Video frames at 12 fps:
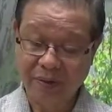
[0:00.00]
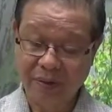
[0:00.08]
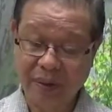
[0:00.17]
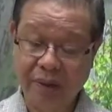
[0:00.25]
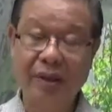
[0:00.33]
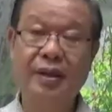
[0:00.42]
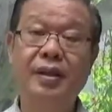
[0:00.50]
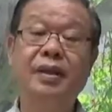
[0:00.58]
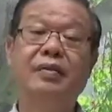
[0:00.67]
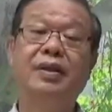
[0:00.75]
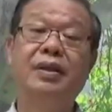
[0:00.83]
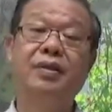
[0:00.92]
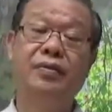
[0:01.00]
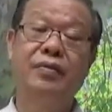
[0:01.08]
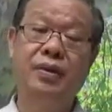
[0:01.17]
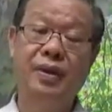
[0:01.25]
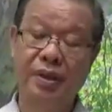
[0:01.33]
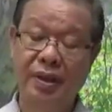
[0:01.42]
clearly, very
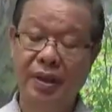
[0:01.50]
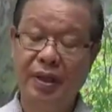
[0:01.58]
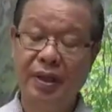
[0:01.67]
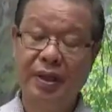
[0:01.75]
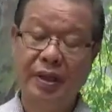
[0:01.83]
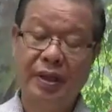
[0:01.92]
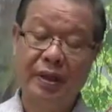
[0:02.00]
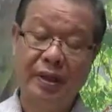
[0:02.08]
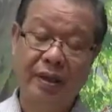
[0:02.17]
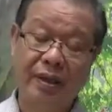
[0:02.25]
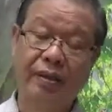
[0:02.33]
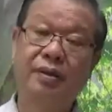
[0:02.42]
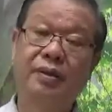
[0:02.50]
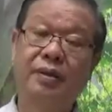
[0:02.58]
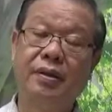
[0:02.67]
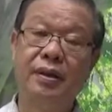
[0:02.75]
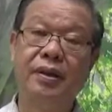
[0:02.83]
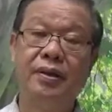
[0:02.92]
fully
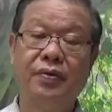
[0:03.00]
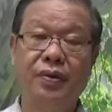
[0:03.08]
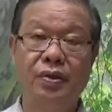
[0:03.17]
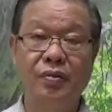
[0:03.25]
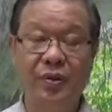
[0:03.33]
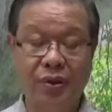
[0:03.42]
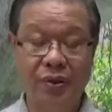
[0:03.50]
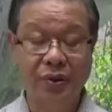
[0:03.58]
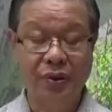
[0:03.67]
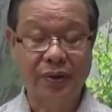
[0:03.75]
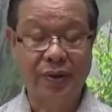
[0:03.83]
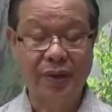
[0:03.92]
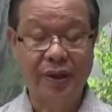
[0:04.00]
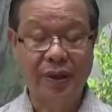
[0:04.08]
on this Four Noble Truths.